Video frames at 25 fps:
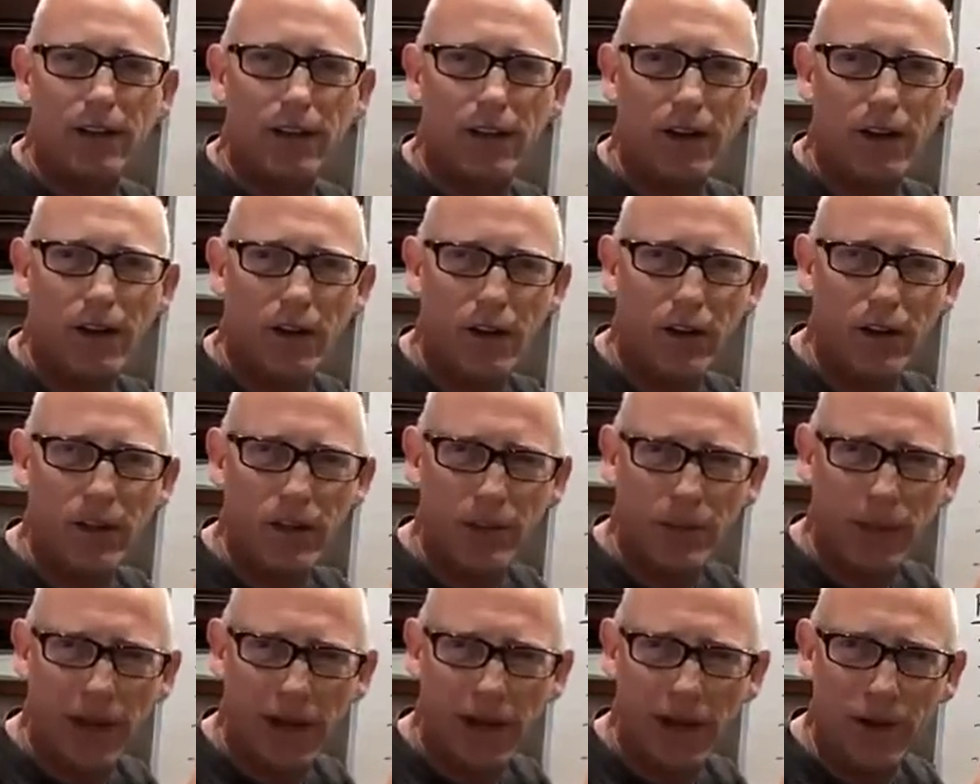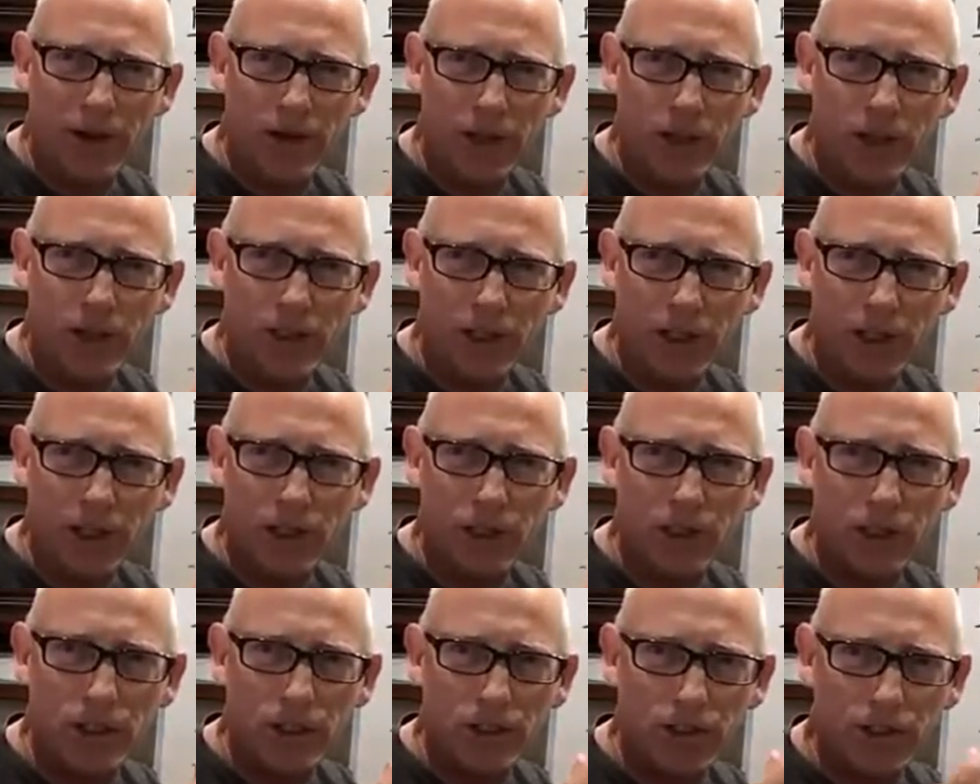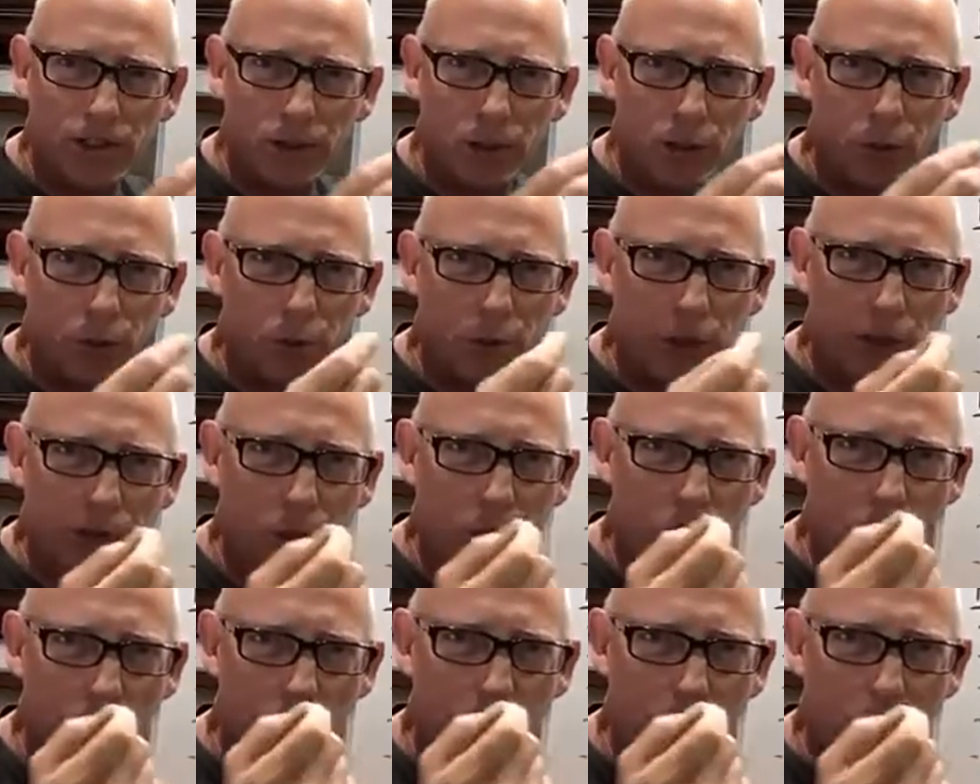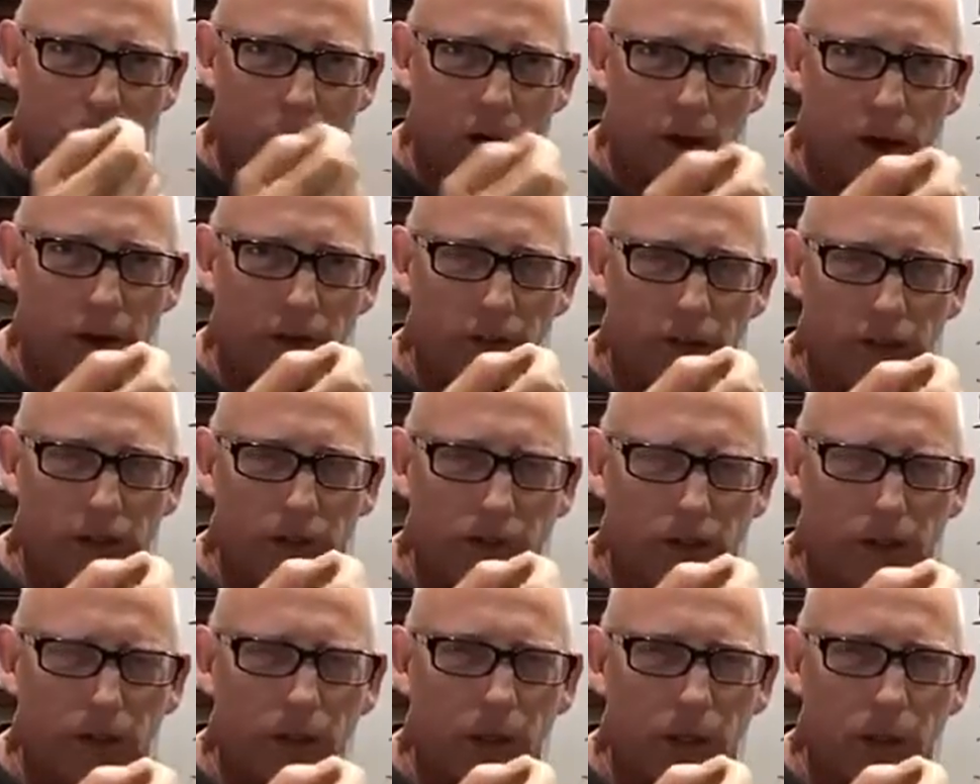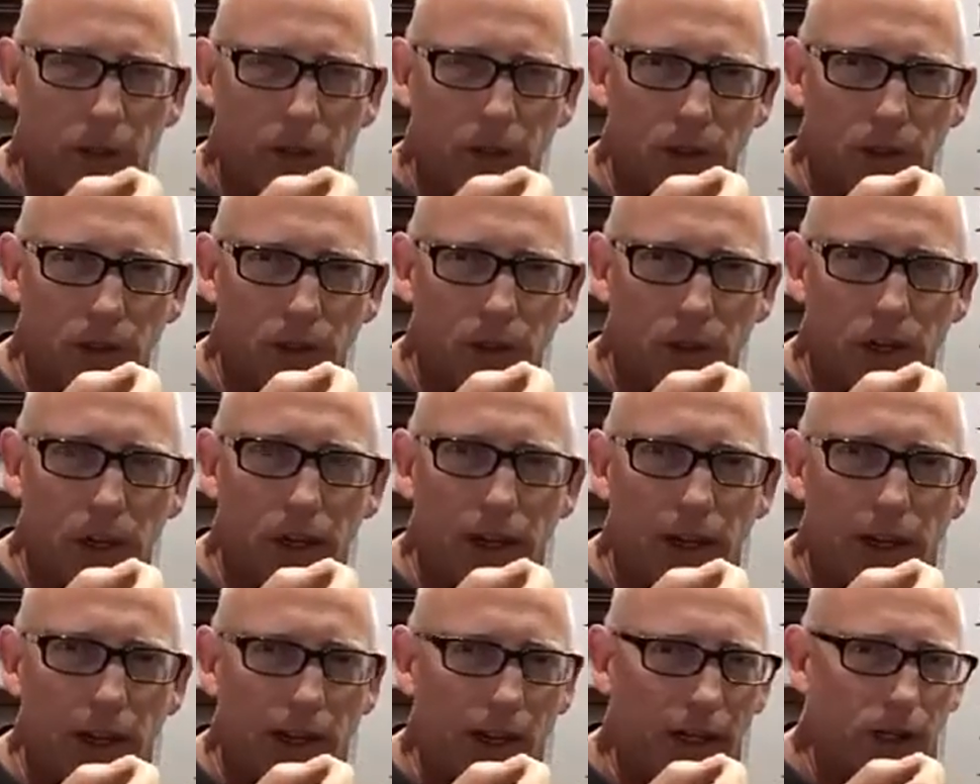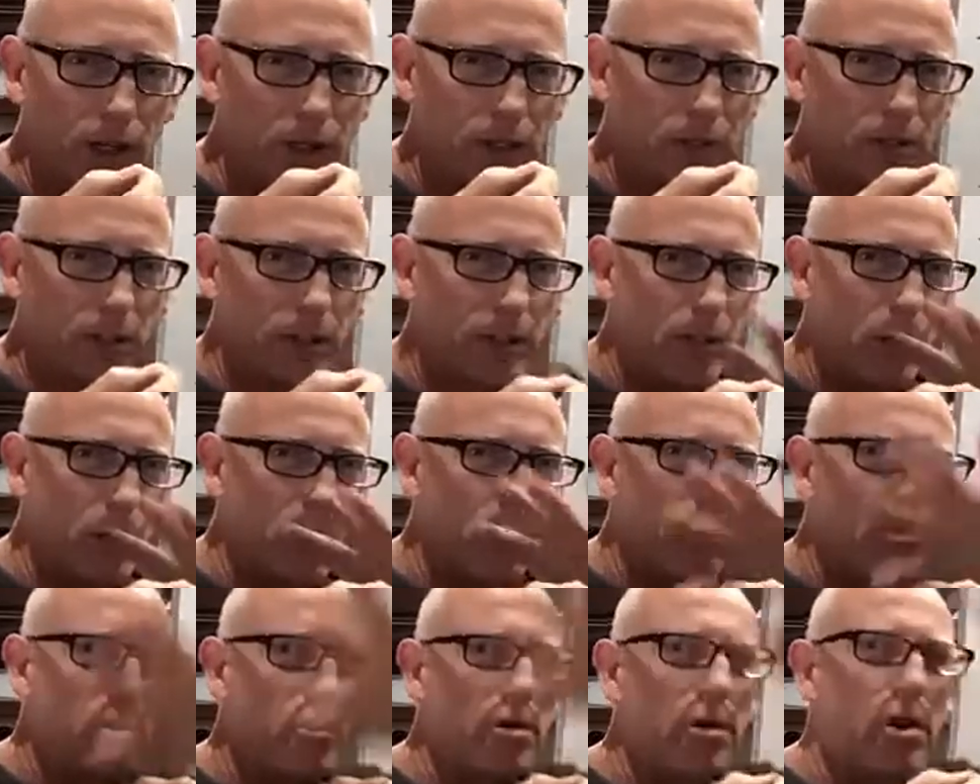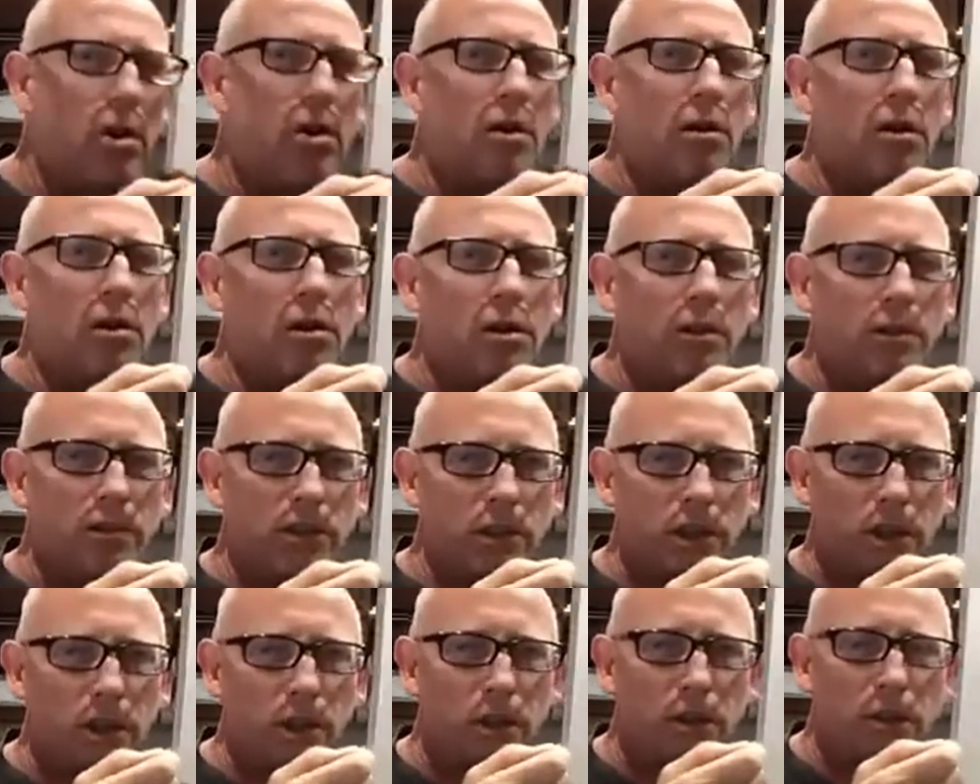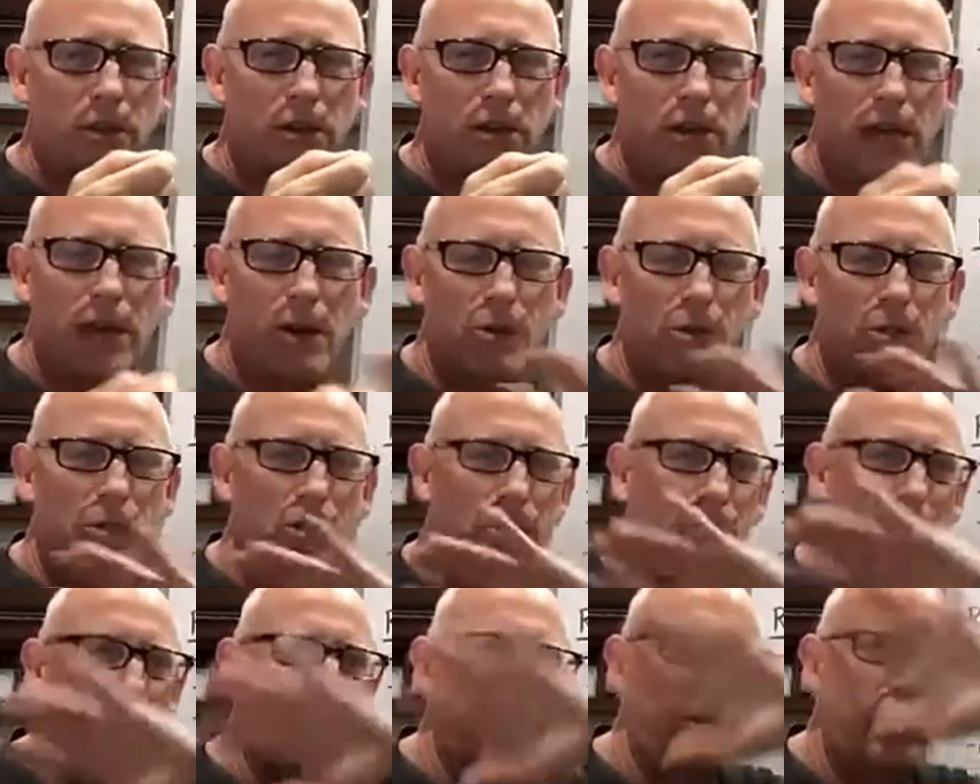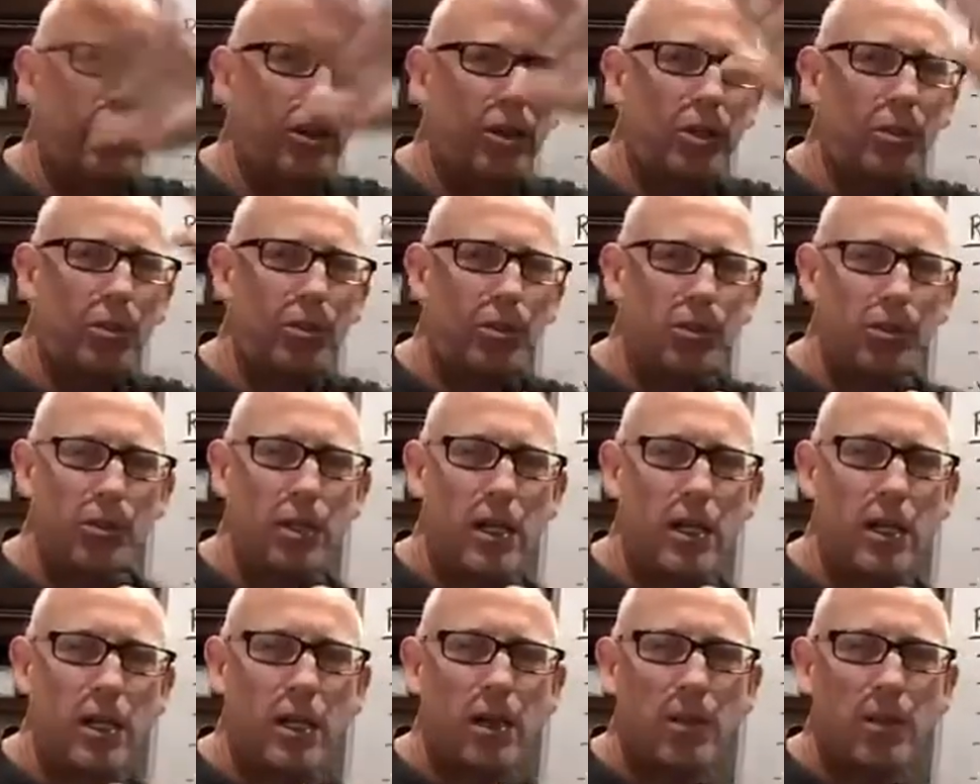All that matters is if you've picked one of the variables and you've ignored all of the other thousands of variables.